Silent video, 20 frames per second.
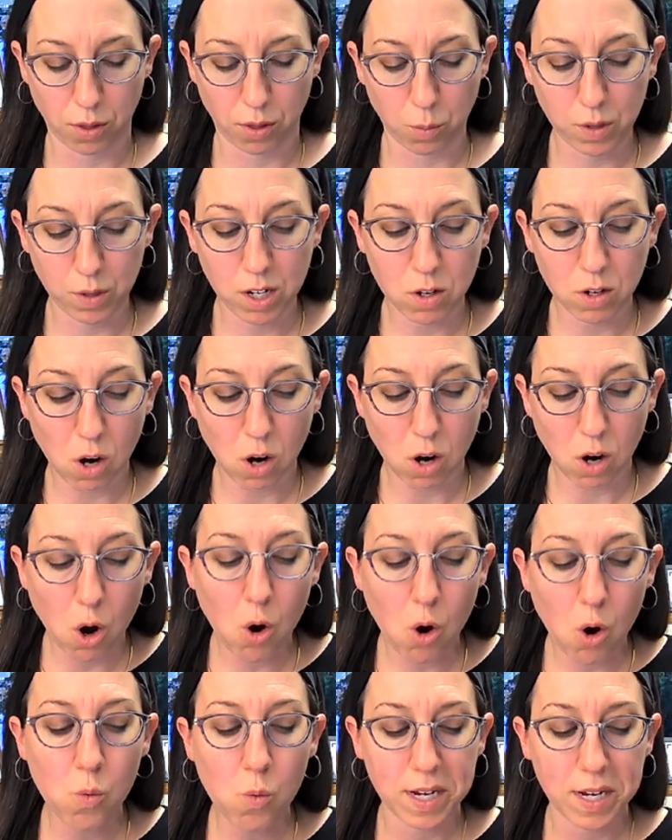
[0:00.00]
We are
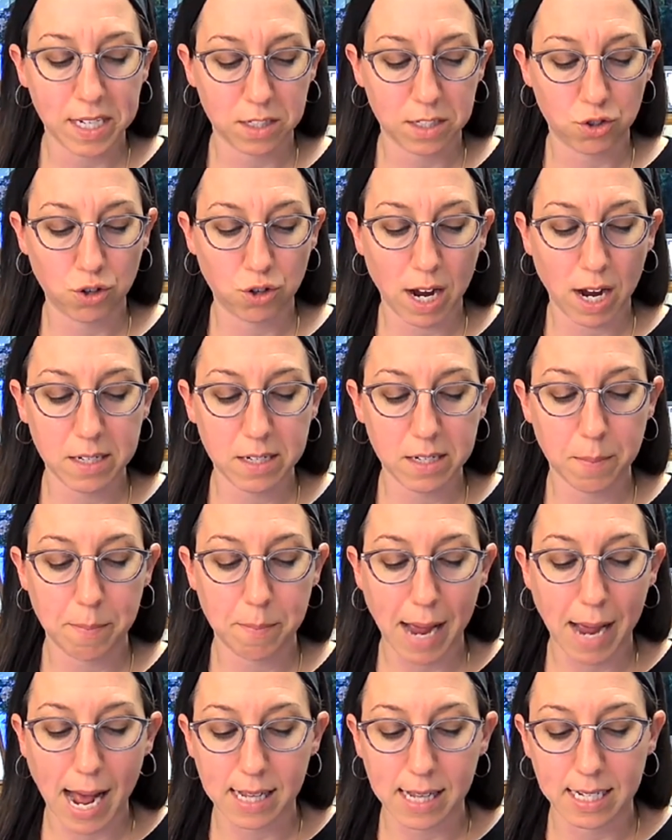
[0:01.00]
always trying to
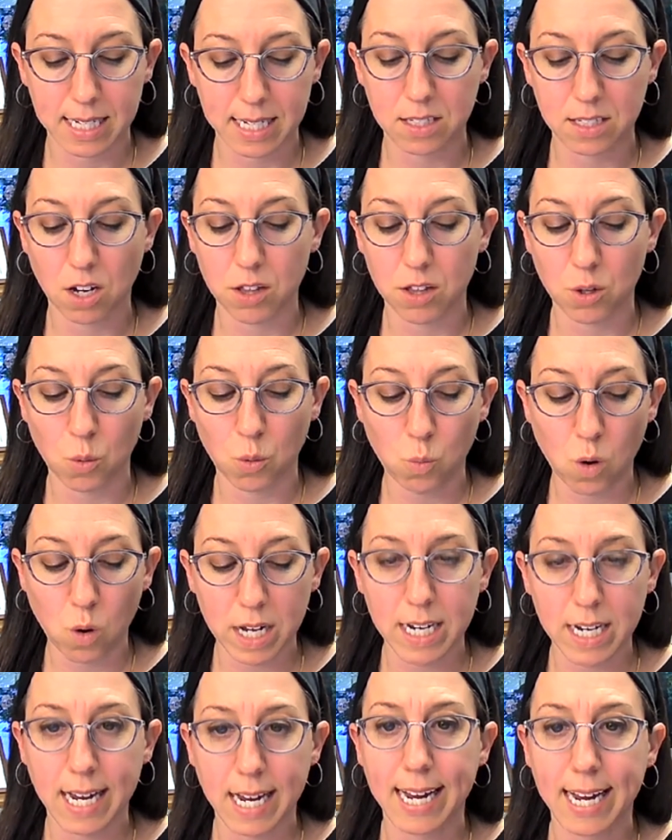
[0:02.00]
balance, on the
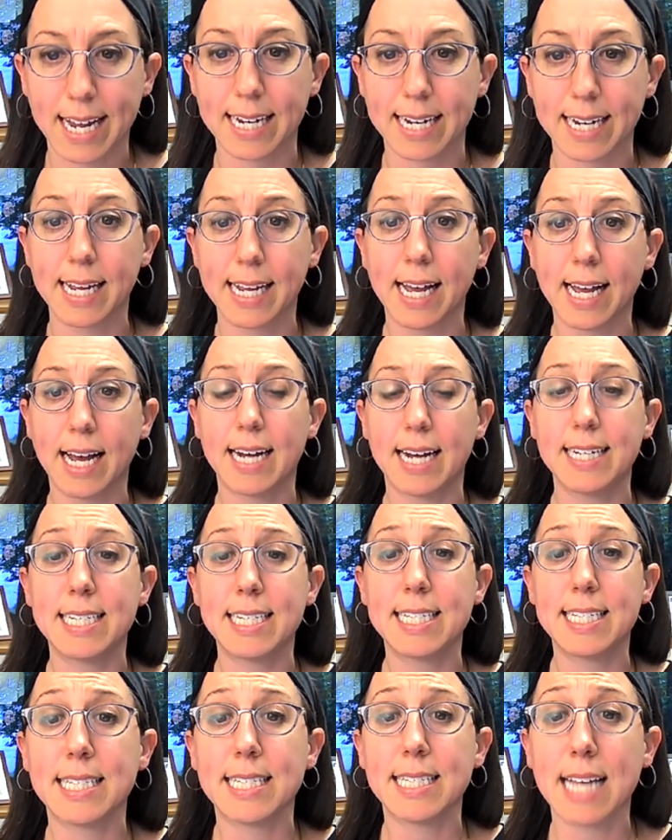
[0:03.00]
one hand, a
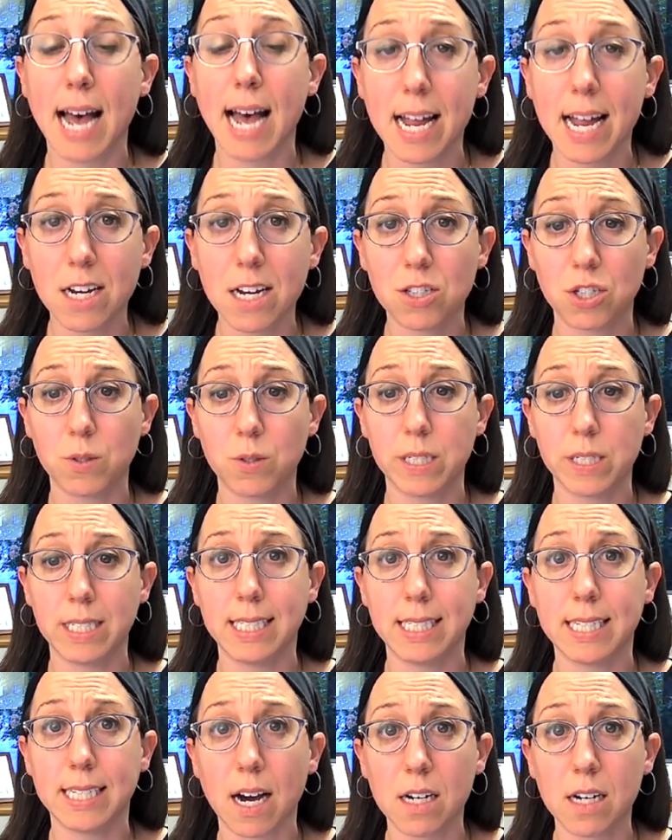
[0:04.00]
desire to
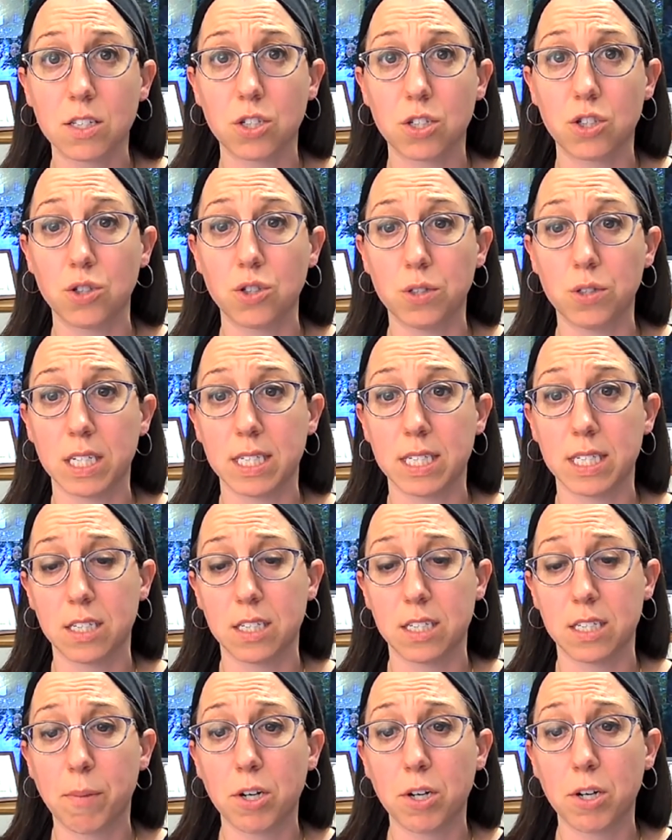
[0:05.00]
induct students
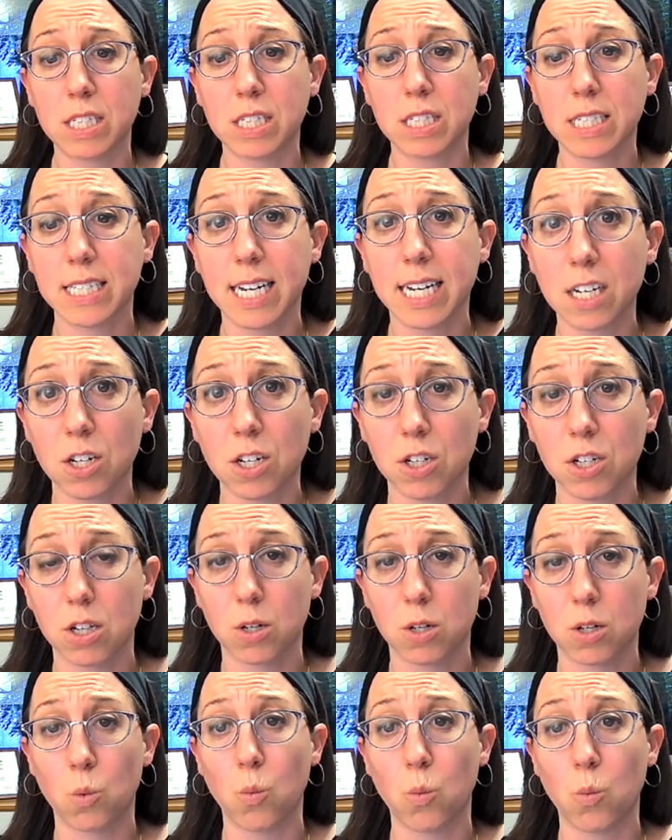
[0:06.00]
into
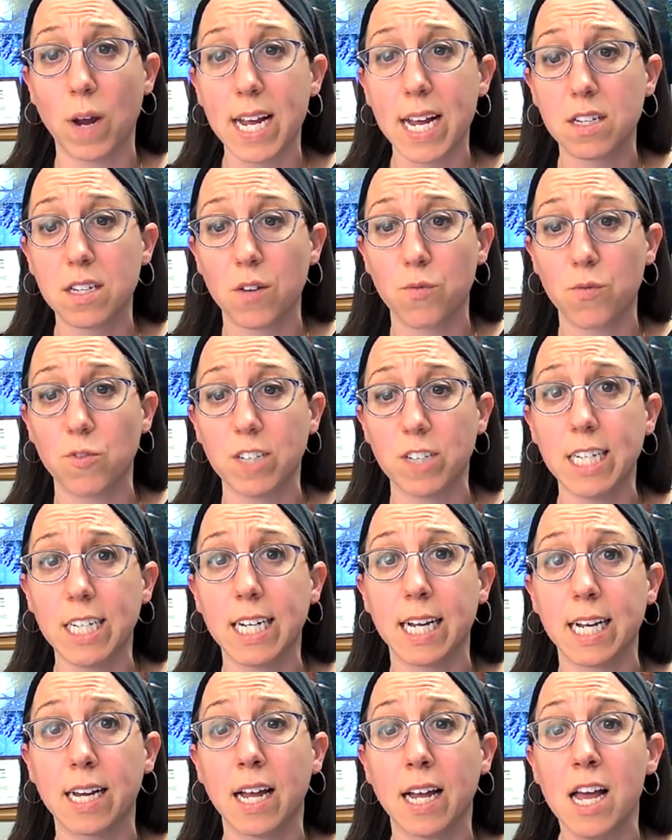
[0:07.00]
particular ways of
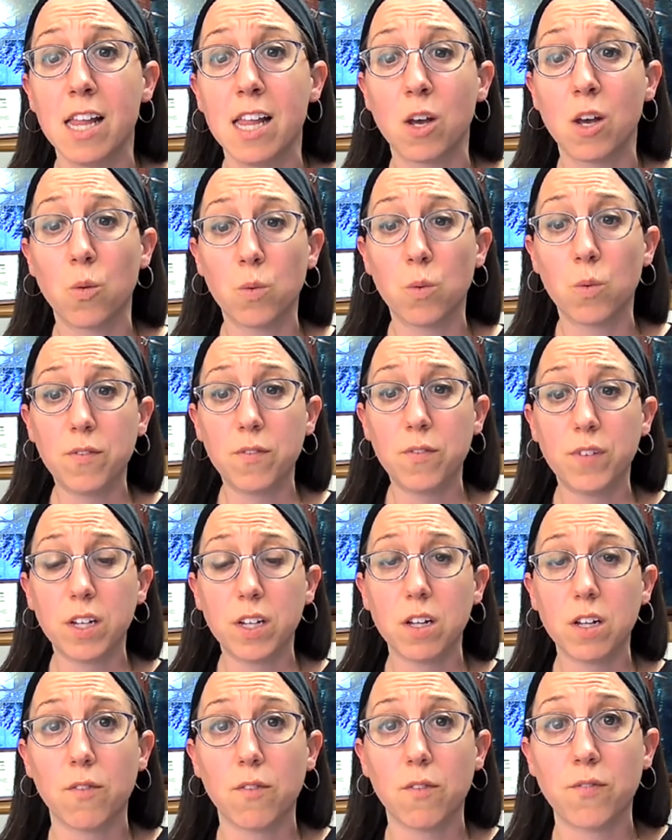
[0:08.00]
reading that we feel
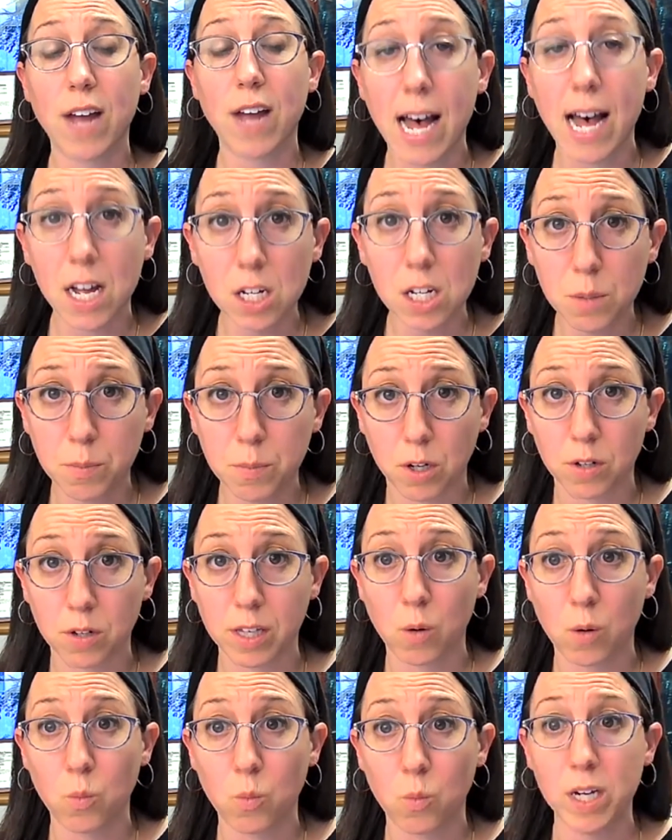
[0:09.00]
are valuable,
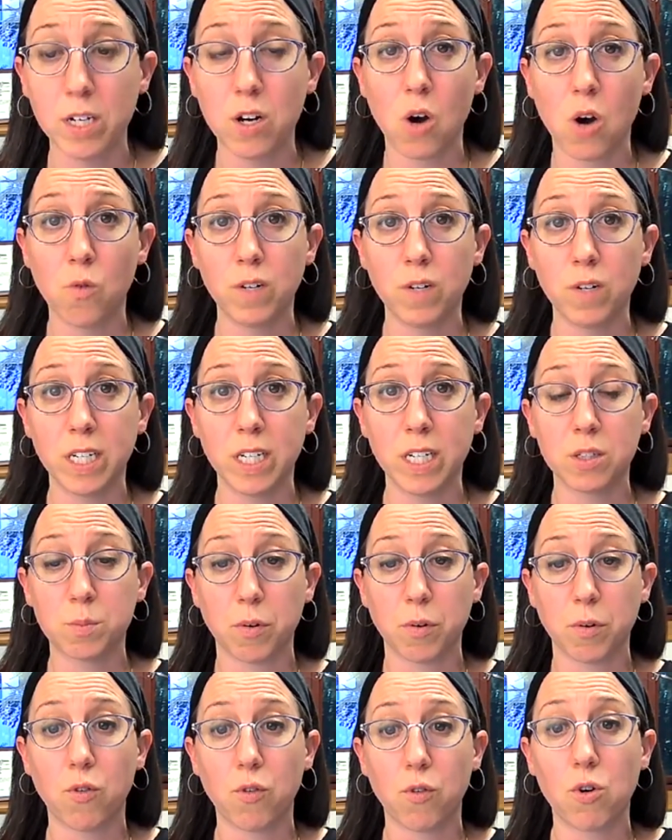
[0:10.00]
that we know readers
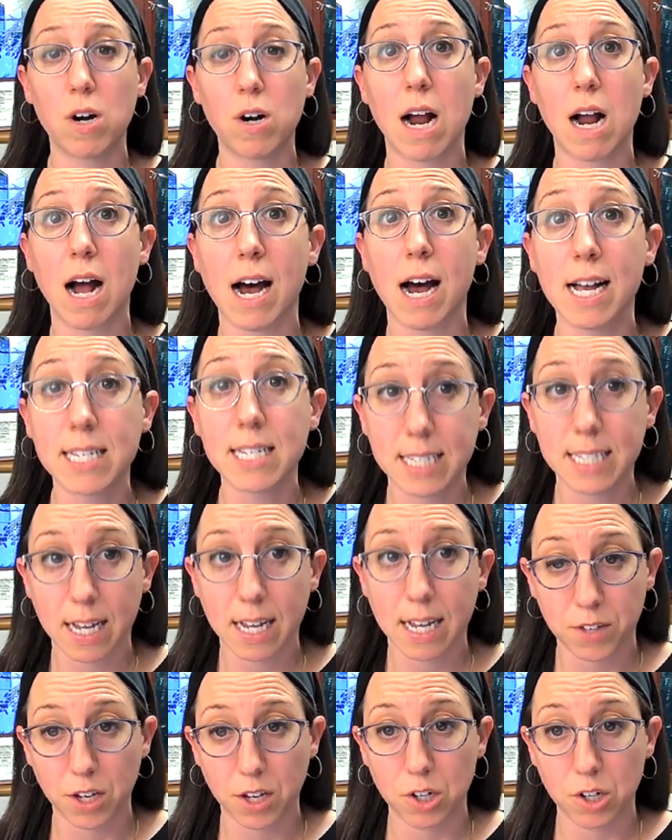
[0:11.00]
before us have
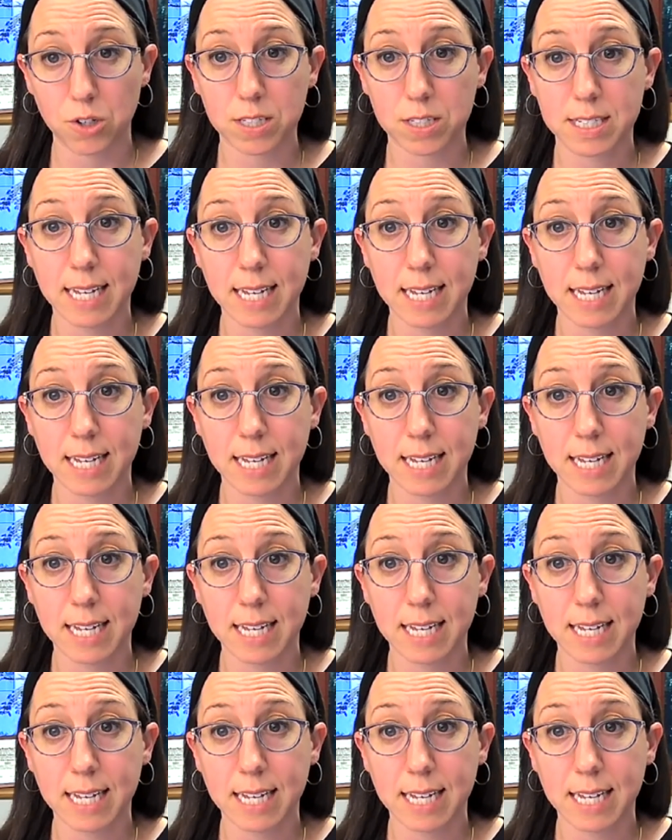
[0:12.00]
used.